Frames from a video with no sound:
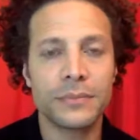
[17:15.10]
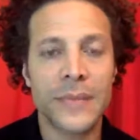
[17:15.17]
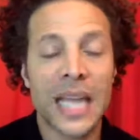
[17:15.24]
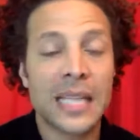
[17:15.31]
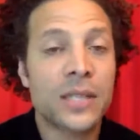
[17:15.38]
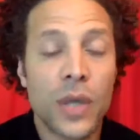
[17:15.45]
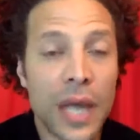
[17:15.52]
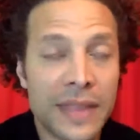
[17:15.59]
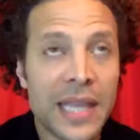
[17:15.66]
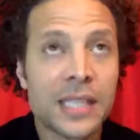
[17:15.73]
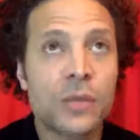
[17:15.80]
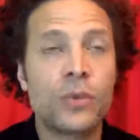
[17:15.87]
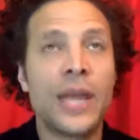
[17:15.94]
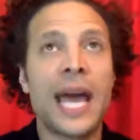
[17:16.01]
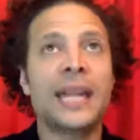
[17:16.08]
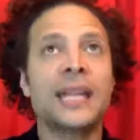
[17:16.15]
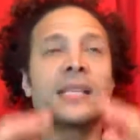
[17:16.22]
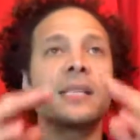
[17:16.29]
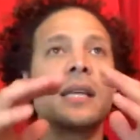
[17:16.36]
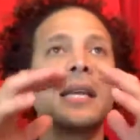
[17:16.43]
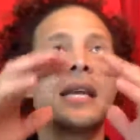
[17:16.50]
That
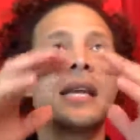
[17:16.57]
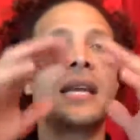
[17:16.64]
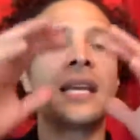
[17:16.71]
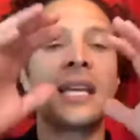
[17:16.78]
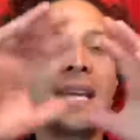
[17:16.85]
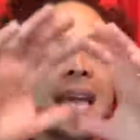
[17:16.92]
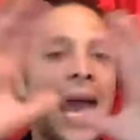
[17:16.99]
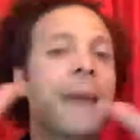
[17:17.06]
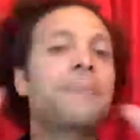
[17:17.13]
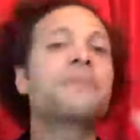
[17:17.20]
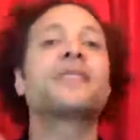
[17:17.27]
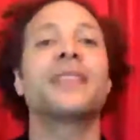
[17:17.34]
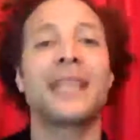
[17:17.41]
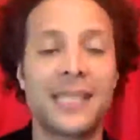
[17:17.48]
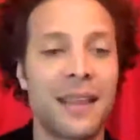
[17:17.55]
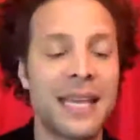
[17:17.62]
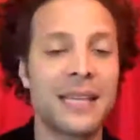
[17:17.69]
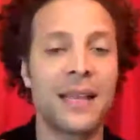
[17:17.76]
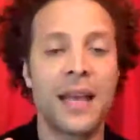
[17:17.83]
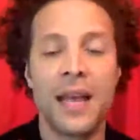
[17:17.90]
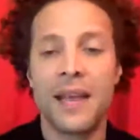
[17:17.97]
encapsulates the
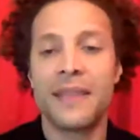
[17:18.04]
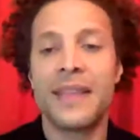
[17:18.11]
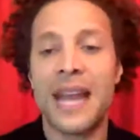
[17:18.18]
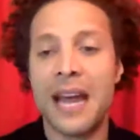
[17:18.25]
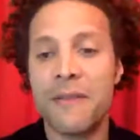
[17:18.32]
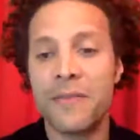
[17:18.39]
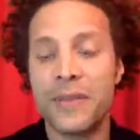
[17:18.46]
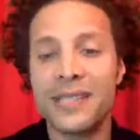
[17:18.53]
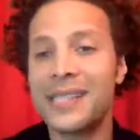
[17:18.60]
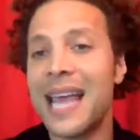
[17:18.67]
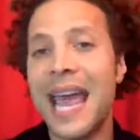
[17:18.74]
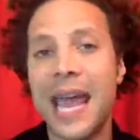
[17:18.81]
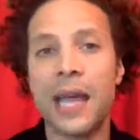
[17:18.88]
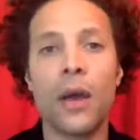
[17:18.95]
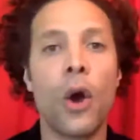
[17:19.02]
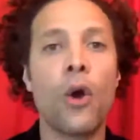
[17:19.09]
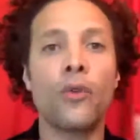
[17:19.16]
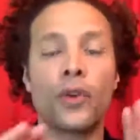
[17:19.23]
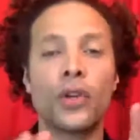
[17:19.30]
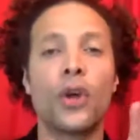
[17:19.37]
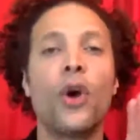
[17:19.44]
thing that I've been saying
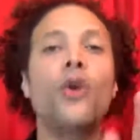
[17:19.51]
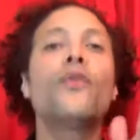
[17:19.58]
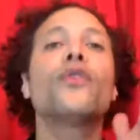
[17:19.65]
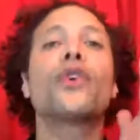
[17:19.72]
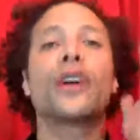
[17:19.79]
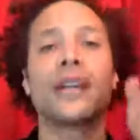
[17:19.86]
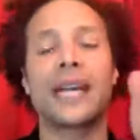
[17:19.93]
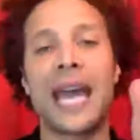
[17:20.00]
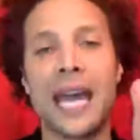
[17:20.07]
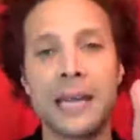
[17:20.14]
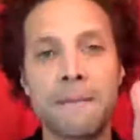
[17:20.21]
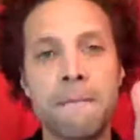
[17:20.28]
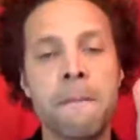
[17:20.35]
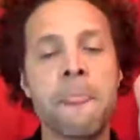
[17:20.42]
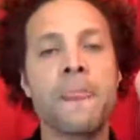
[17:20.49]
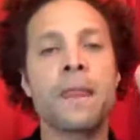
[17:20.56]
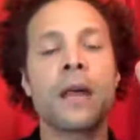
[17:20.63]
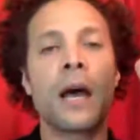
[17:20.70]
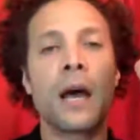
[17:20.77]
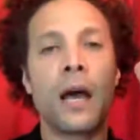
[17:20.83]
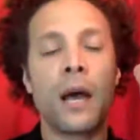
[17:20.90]
over and over again,
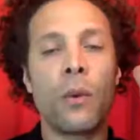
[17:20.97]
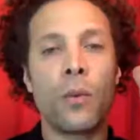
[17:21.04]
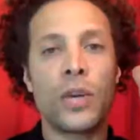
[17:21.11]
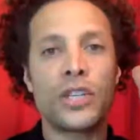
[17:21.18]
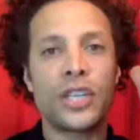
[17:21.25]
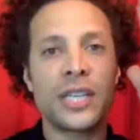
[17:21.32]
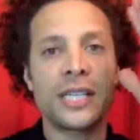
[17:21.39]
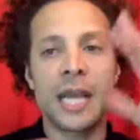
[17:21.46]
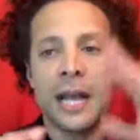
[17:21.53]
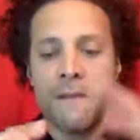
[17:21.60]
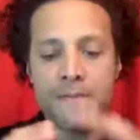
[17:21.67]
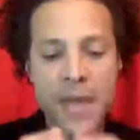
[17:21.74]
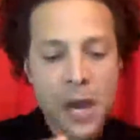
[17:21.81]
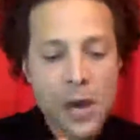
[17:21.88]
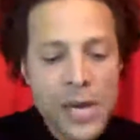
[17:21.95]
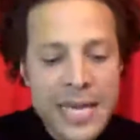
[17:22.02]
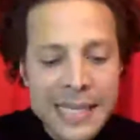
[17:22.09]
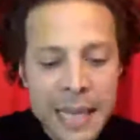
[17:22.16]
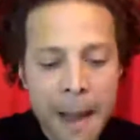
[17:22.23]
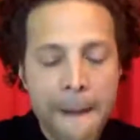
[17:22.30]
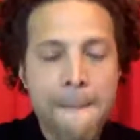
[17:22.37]
which is there
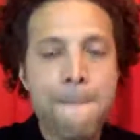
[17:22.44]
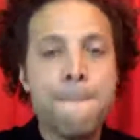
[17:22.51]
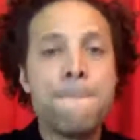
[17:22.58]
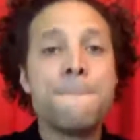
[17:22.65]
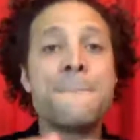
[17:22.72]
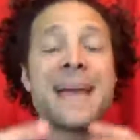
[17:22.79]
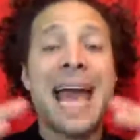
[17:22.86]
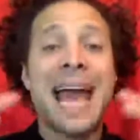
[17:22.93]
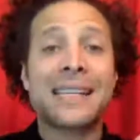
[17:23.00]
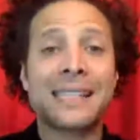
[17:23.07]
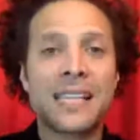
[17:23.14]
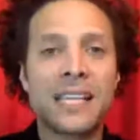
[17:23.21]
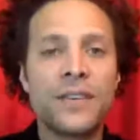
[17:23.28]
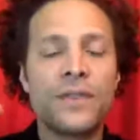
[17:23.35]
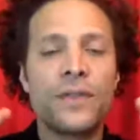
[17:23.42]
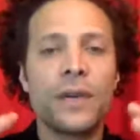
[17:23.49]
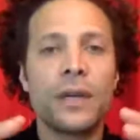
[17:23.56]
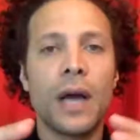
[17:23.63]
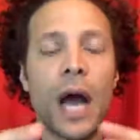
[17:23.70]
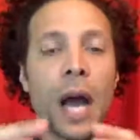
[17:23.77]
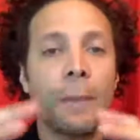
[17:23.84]
is massive
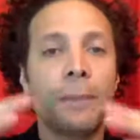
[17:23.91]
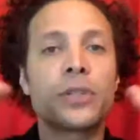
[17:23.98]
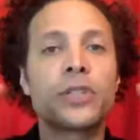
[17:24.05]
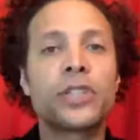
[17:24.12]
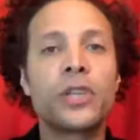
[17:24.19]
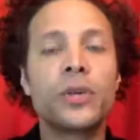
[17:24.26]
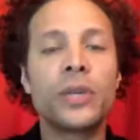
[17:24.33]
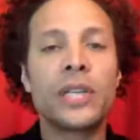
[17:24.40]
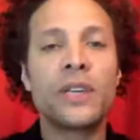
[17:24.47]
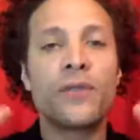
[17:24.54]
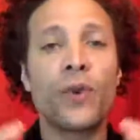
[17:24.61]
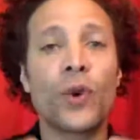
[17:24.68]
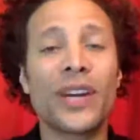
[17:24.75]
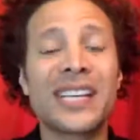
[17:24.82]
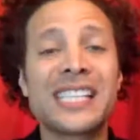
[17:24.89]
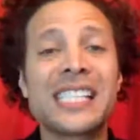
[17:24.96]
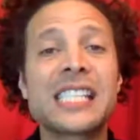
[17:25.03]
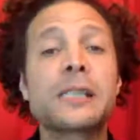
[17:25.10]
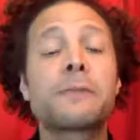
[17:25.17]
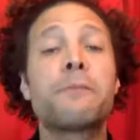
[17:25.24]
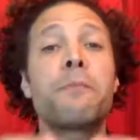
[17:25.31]
opportunity for
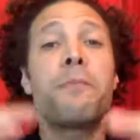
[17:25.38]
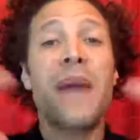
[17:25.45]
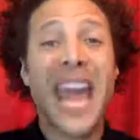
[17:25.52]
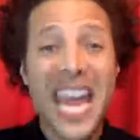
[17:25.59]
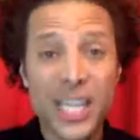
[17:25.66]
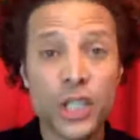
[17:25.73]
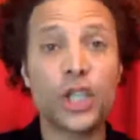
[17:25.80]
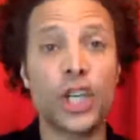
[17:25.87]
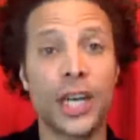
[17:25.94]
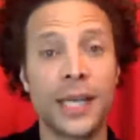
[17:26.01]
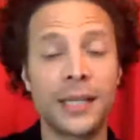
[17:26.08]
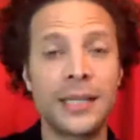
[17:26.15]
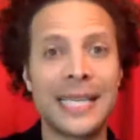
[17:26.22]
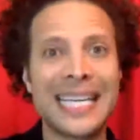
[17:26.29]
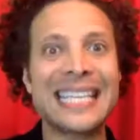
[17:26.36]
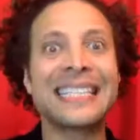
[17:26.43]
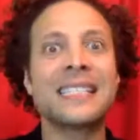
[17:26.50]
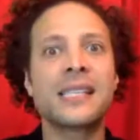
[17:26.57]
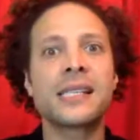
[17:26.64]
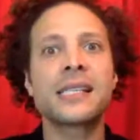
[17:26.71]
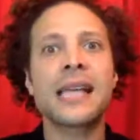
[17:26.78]
expansion
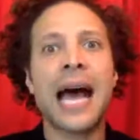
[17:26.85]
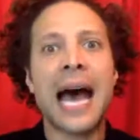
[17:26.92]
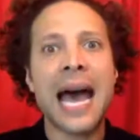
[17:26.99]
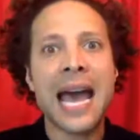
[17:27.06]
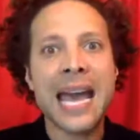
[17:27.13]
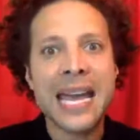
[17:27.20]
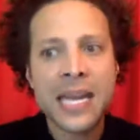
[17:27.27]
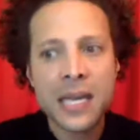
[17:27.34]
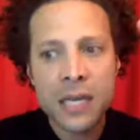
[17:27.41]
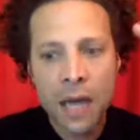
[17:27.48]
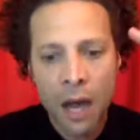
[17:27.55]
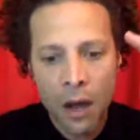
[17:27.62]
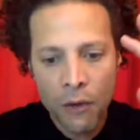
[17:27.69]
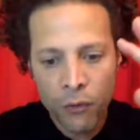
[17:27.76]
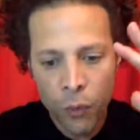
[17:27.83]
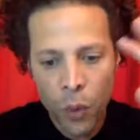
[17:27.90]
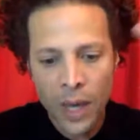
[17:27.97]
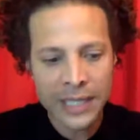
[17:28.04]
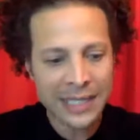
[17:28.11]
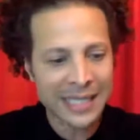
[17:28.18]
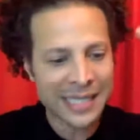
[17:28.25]
inside of
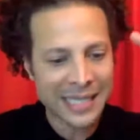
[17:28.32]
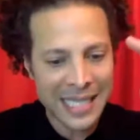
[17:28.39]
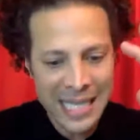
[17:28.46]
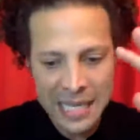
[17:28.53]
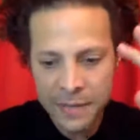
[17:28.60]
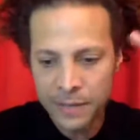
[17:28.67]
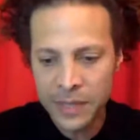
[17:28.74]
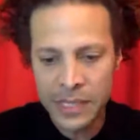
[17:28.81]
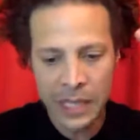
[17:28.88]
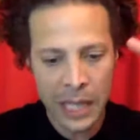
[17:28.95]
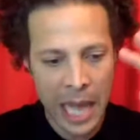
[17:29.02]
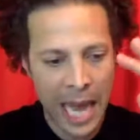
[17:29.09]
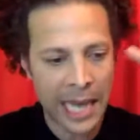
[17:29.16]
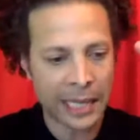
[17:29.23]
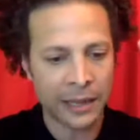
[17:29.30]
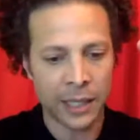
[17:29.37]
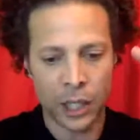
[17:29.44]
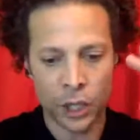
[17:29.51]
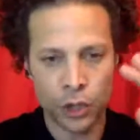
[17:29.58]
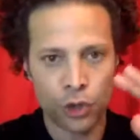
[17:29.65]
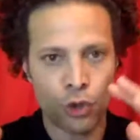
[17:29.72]
what seems like the
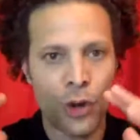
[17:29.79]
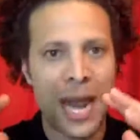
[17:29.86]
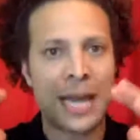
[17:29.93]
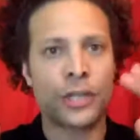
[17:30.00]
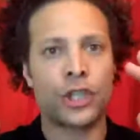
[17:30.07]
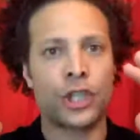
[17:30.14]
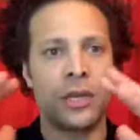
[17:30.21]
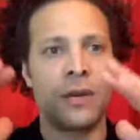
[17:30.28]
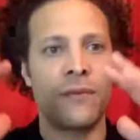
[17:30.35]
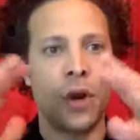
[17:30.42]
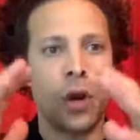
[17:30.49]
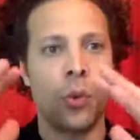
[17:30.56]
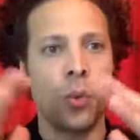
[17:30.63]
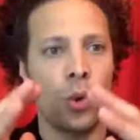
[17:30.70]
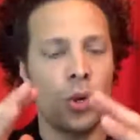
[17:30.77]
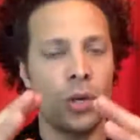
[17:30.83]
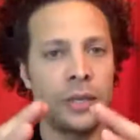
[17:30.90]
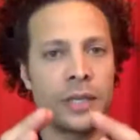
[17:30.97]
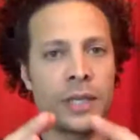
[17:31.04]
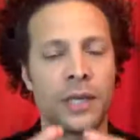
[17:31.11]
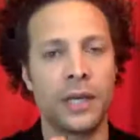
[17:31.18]
contraction of our
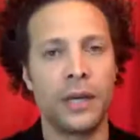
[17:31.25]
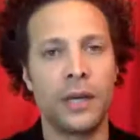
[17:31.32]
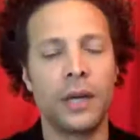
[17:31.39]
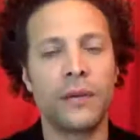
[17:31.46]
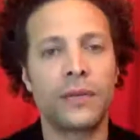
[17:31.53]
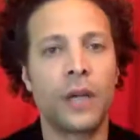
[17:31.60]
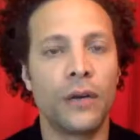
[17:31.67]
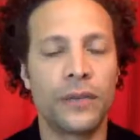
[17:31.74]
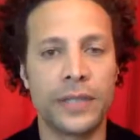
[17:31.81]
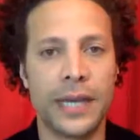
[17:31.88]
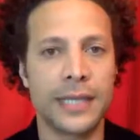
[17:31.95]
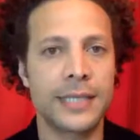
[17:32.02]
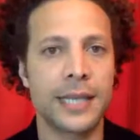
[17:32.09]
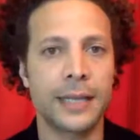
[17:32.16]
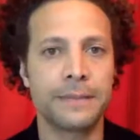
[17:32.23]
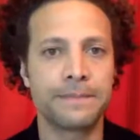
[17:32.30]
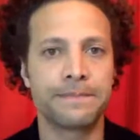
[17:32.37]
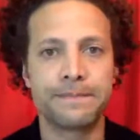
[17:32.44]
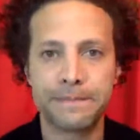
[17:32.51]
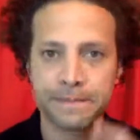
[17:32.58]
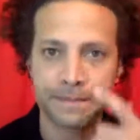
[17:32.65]
world of COVID-19,
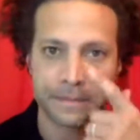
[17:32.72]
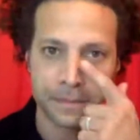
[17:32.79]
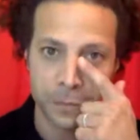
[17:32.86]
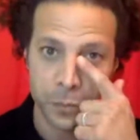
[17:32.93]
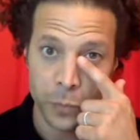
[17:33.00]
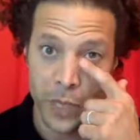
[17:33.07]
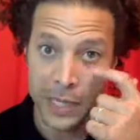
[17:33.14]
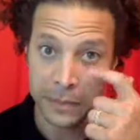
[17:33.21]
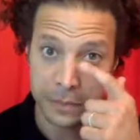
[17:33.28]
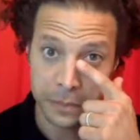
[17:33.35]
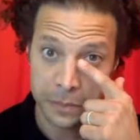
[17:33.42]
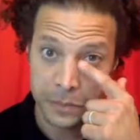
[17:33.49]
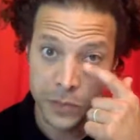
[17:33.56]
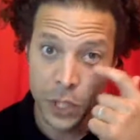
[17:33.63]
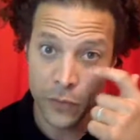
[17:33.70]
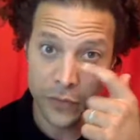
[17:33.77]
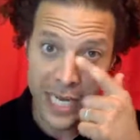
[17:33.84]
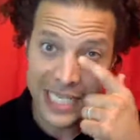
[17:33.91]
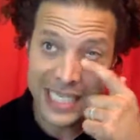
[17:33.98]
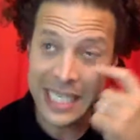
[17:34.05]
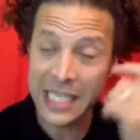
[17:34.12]
right?
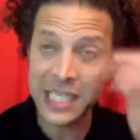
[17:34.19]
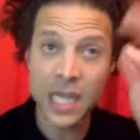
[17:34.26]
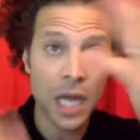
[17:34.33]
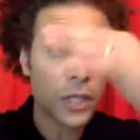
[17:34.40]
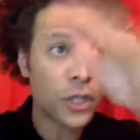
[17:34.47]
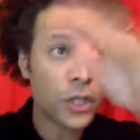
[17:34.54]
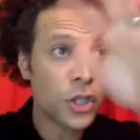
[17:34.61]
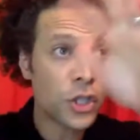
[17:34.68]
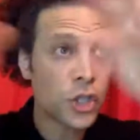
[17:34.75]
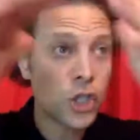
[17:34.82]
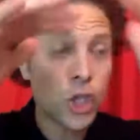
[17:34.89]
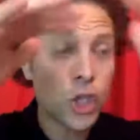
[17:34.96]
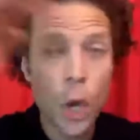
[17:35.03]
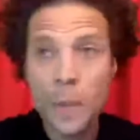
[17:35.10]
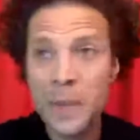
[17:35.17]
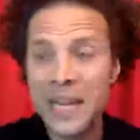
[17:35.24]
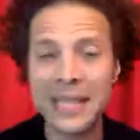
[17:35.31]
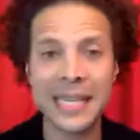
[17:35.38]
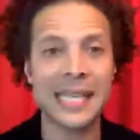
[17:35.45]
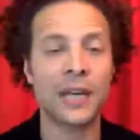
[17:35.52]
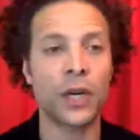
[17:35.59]
COVID-19 has cut so many things out of
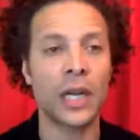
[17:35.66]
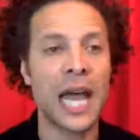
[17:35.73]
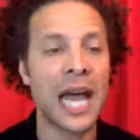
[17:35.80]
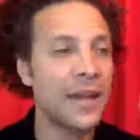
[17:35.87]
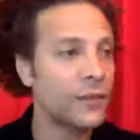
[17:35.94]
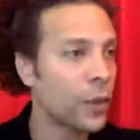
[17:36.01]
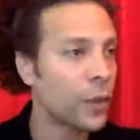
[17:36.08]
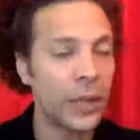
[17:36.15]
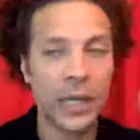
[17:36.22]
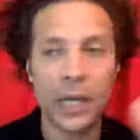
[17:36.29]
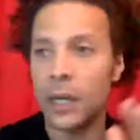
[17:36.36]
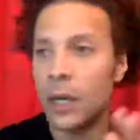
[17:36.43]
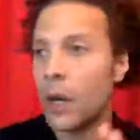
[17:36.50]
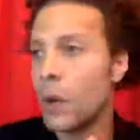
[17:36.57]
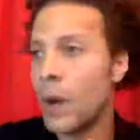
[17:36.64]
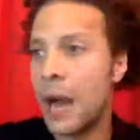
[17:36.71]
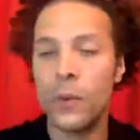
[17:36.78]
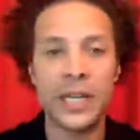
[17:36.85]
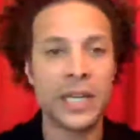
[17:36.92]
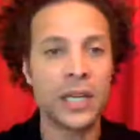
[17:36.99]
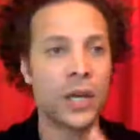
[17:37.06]
our lives, where we can go, how
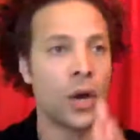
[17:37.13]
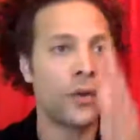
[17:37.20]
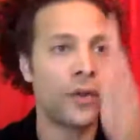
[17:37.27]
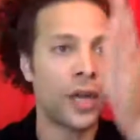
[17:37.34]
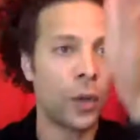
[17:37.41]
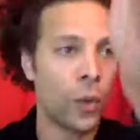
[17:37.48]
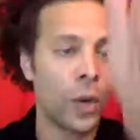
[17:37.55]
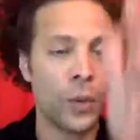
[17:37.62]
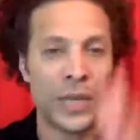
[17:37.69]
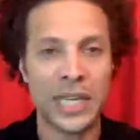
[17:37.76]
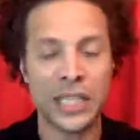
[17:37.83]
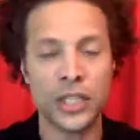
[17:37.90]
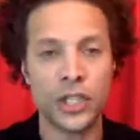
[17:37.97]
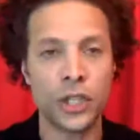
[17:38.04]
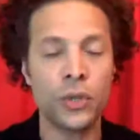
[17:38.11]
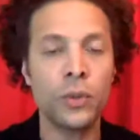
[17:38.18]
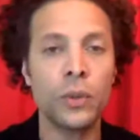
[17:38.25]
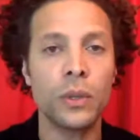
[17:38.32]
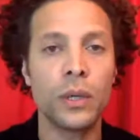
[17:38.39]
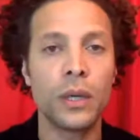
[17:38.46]
we can go there, what we can do.